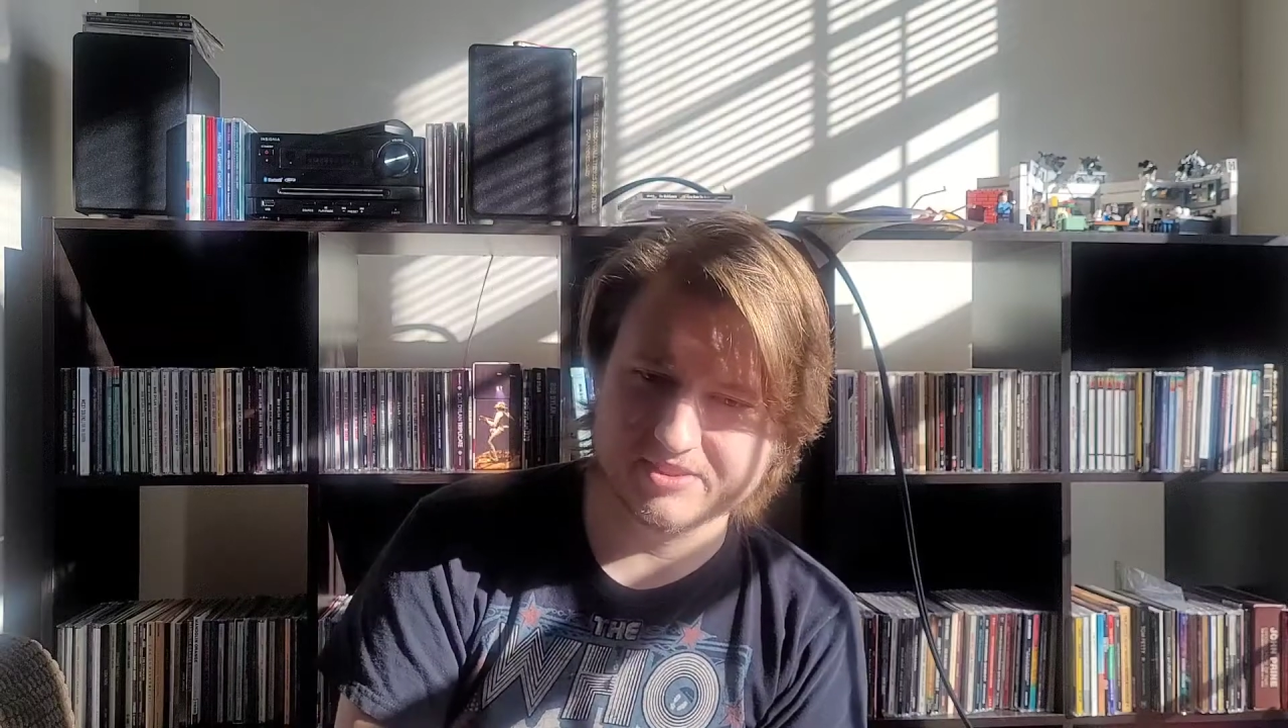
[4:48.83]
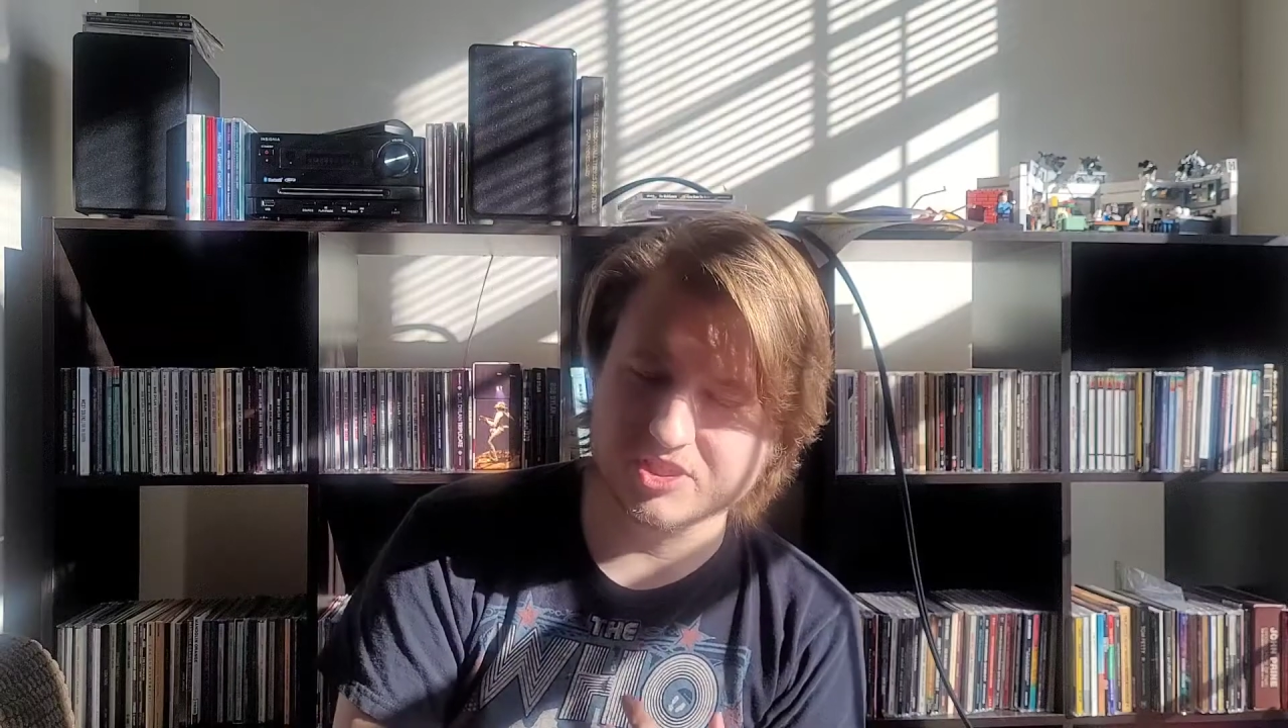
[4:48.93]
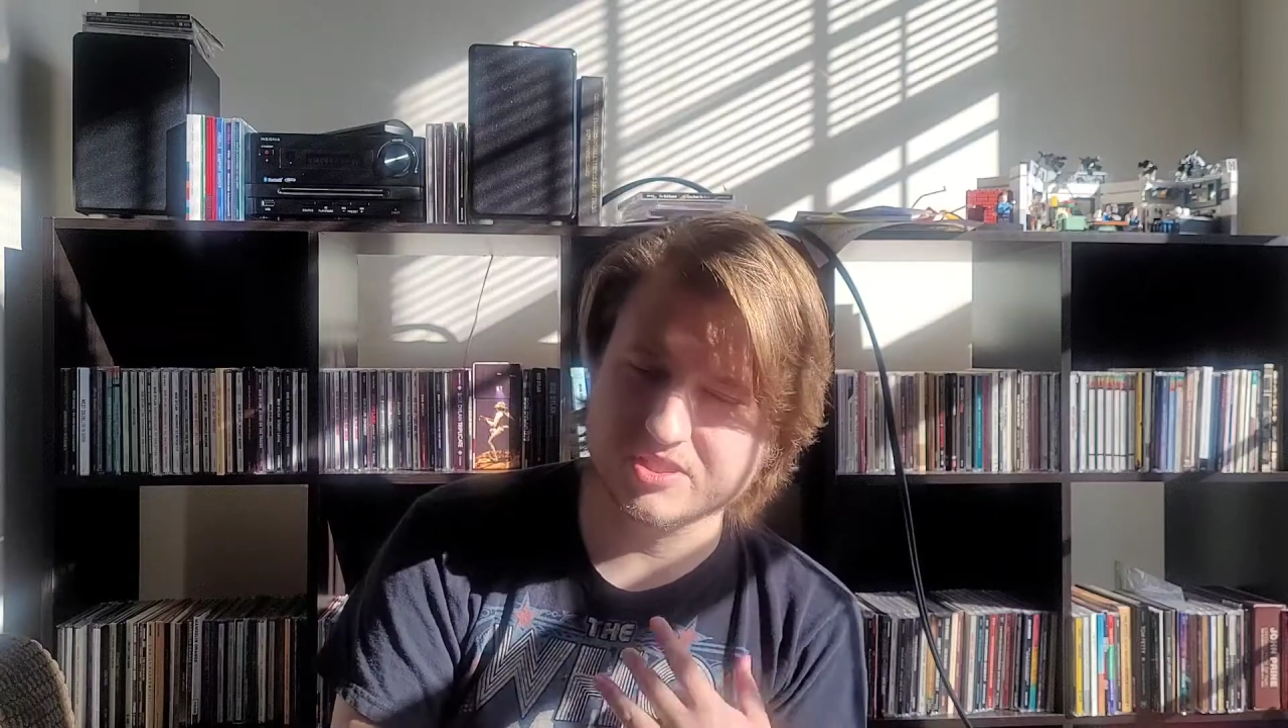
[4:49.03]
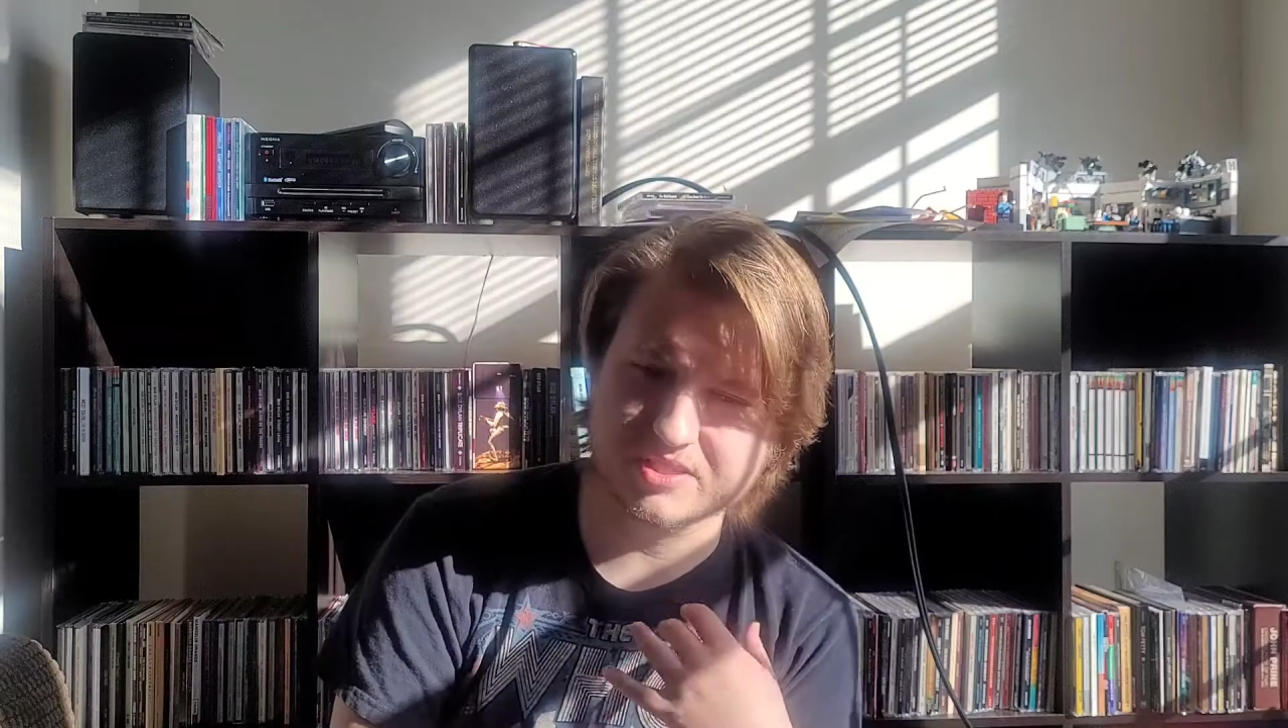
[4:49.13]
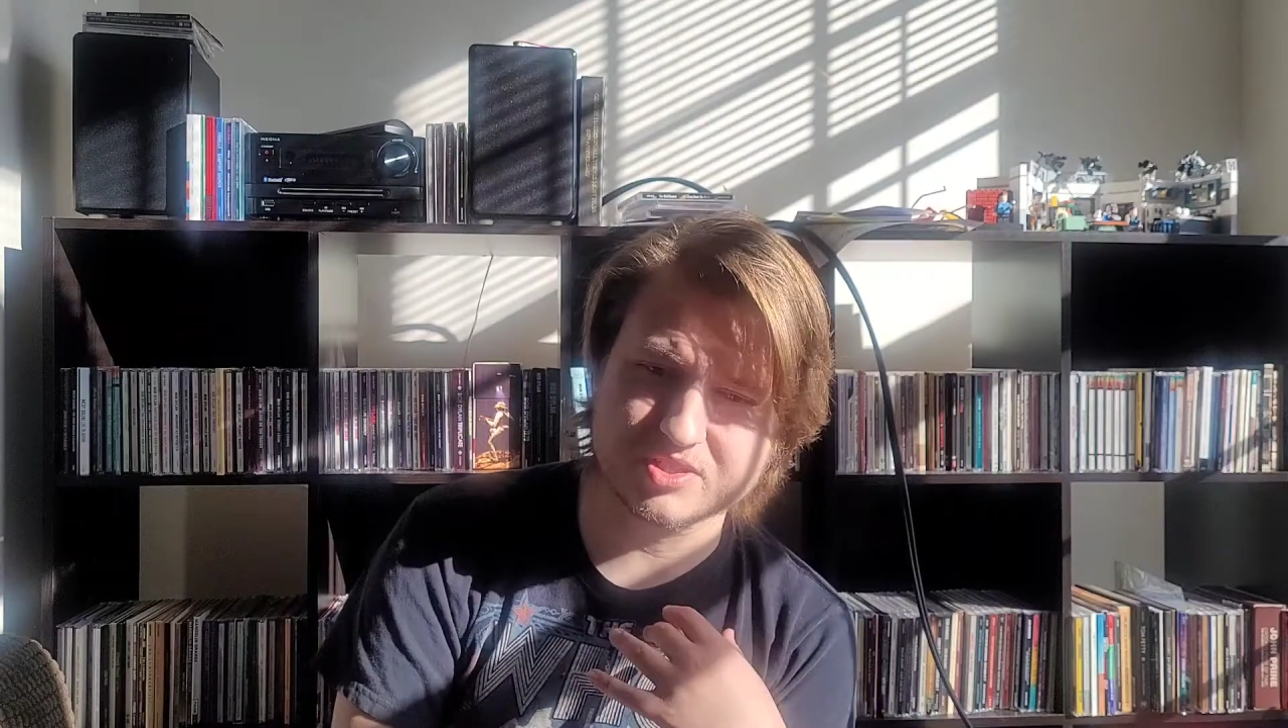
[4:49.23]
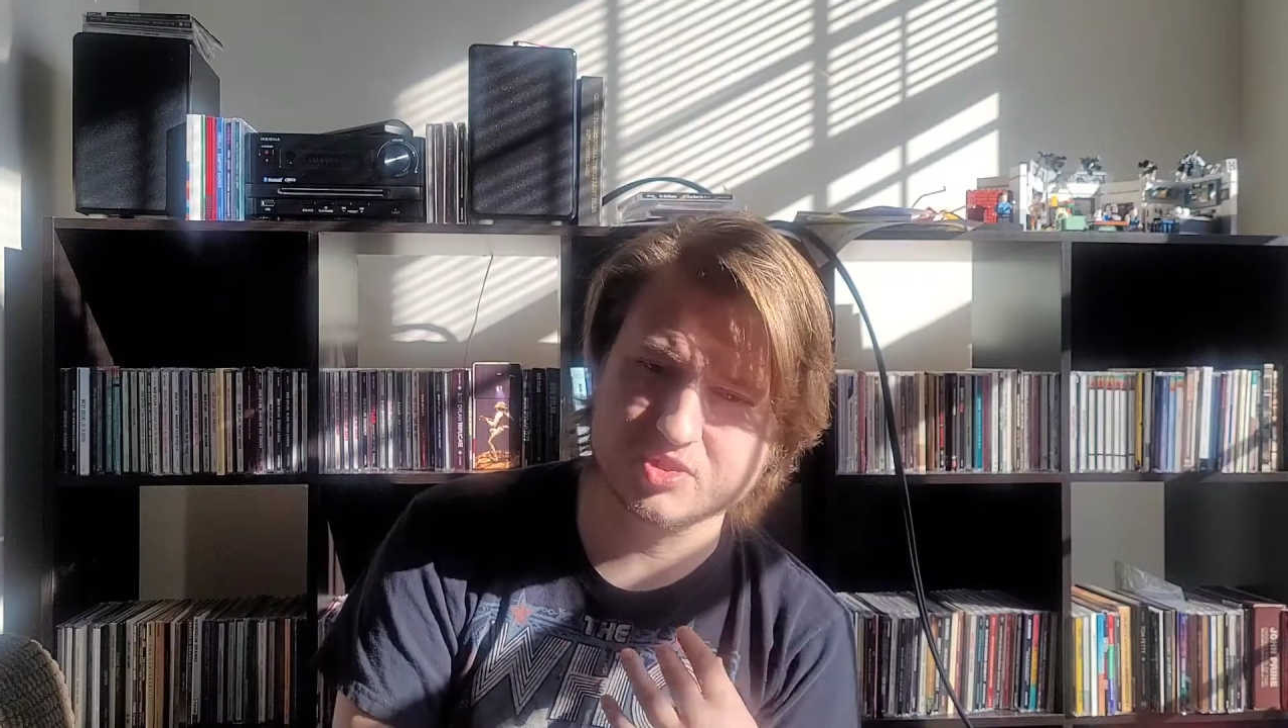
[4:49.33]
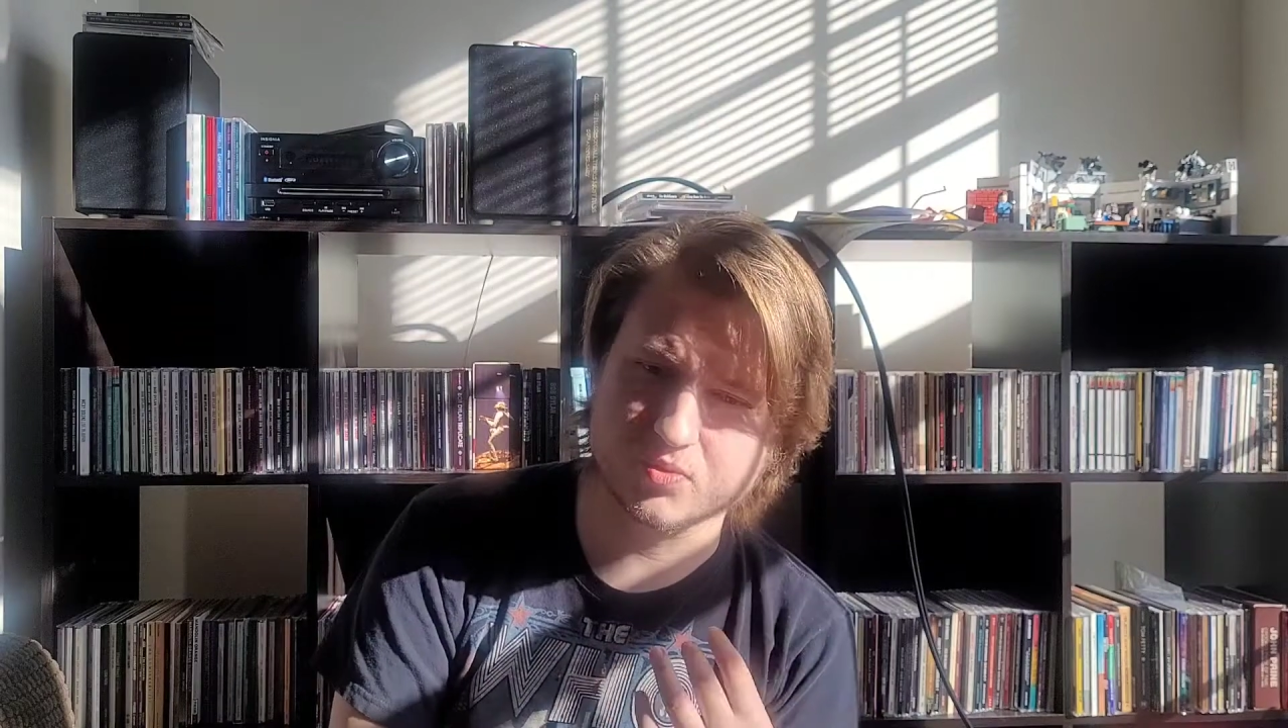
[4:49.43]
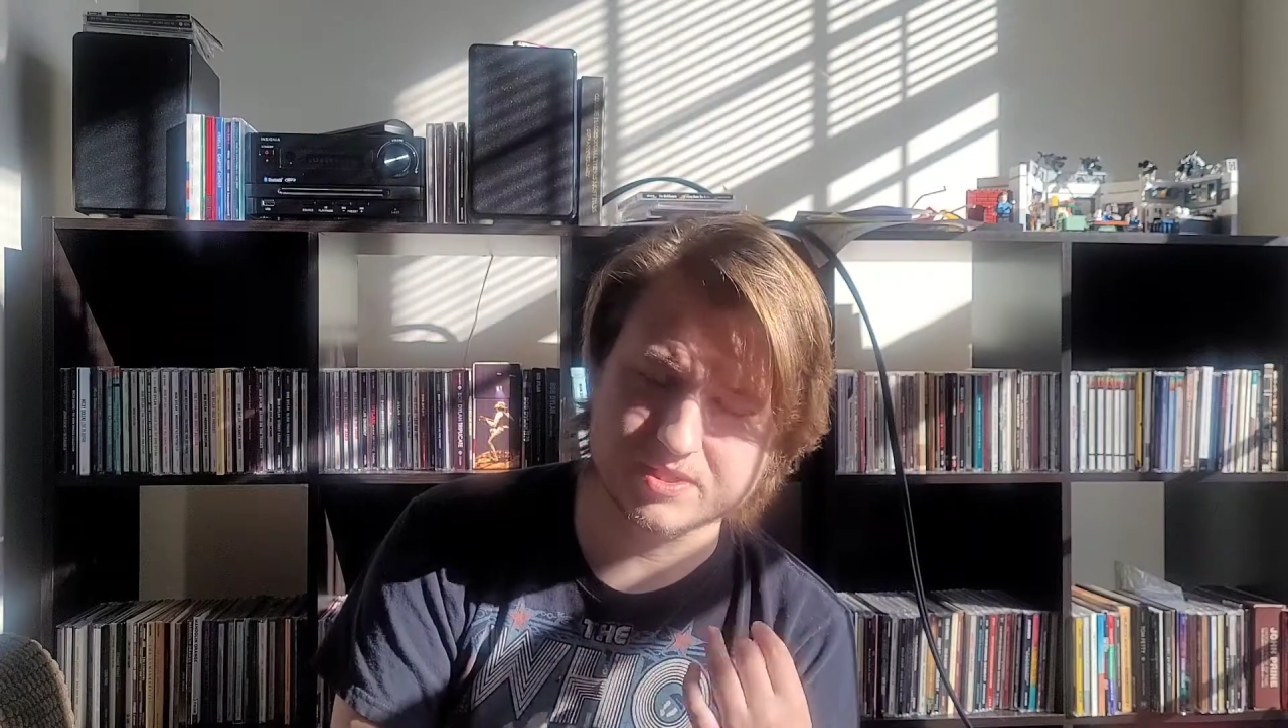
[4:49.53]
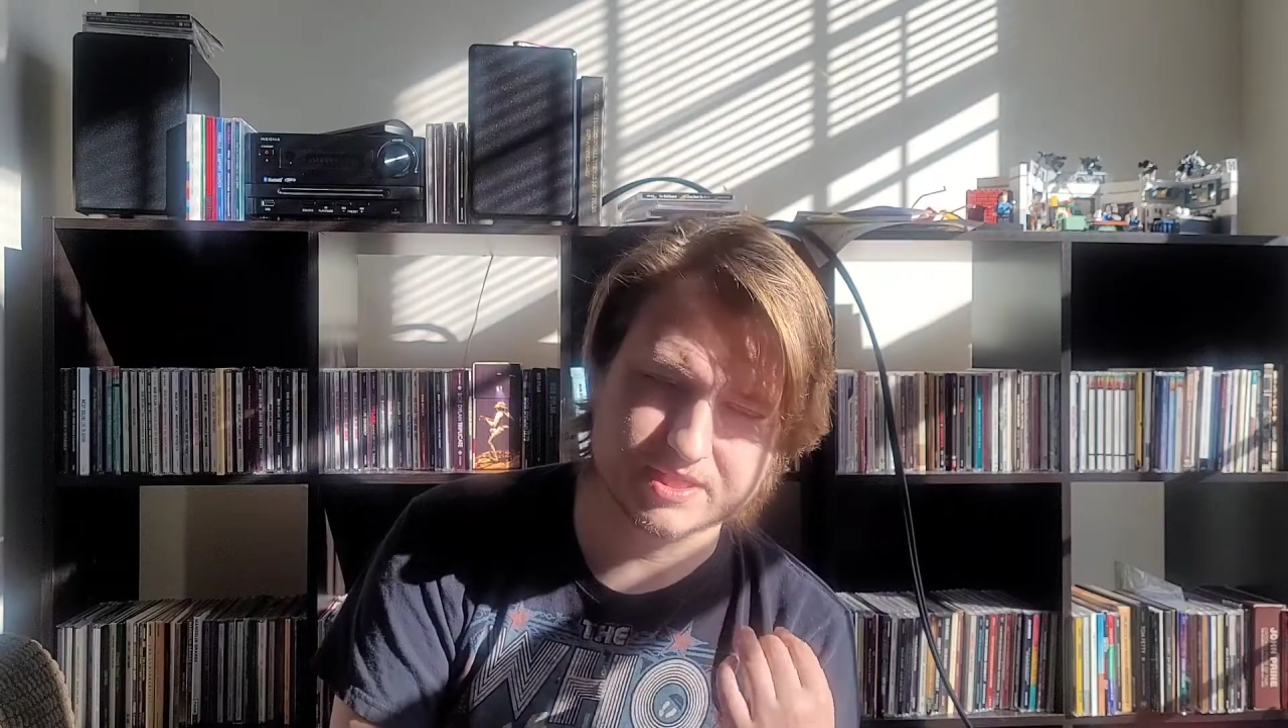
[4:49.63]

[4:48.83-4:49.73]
just the stories